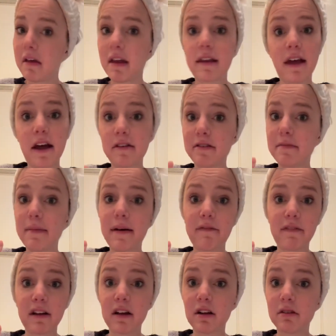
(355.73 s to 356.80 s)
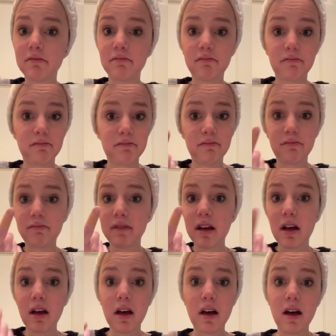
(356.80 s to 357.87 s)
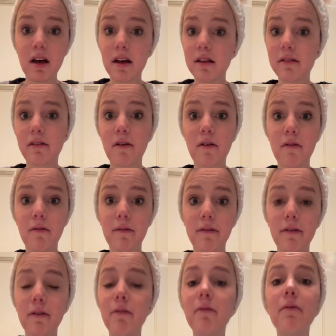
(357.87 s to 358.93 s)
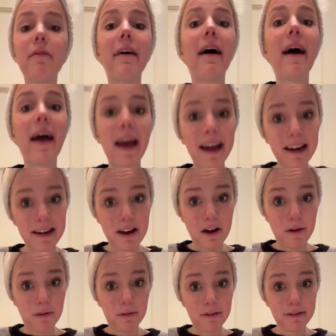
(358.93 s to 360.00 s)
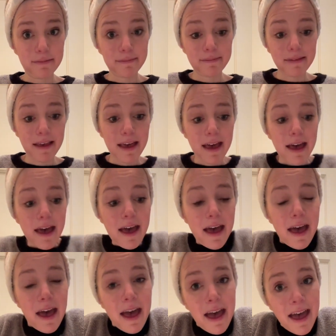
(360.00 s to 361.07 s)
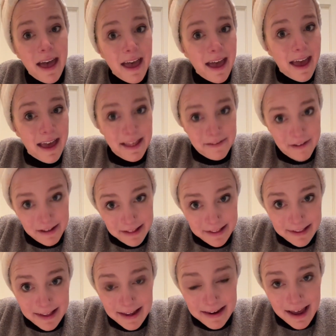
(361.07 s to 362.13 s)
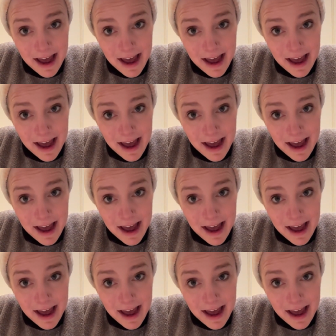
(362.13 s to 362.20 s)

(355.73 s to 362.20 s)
attached to my finger. So who the heck knows? And the fact that this had to